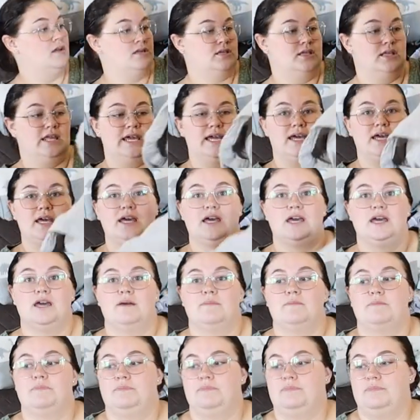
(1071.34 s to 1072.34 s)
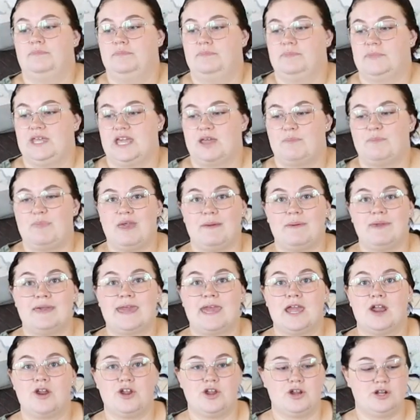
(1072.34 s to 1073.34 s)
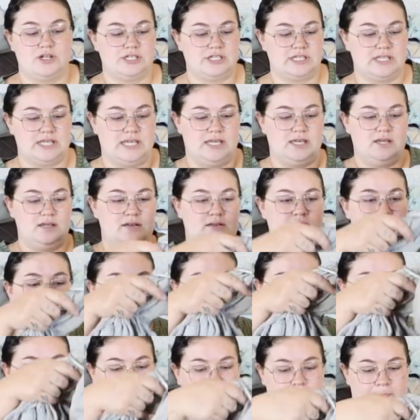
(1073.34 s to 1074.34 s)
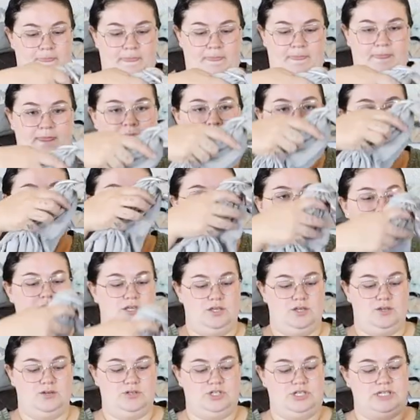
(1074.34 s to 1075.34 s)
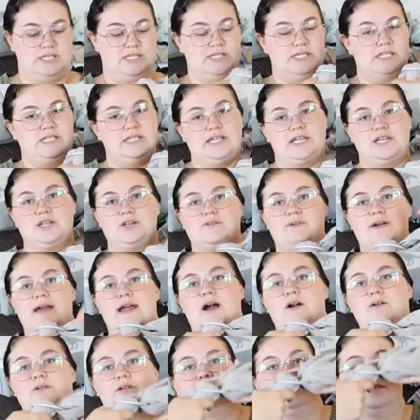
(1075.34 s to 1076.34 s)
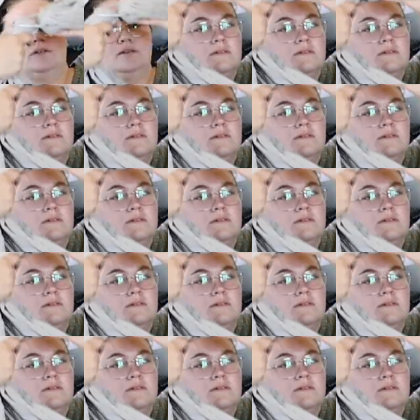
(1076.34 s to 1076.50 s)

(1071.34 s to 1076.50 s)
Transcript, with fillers: like a baby carrier sling. You just stick it around.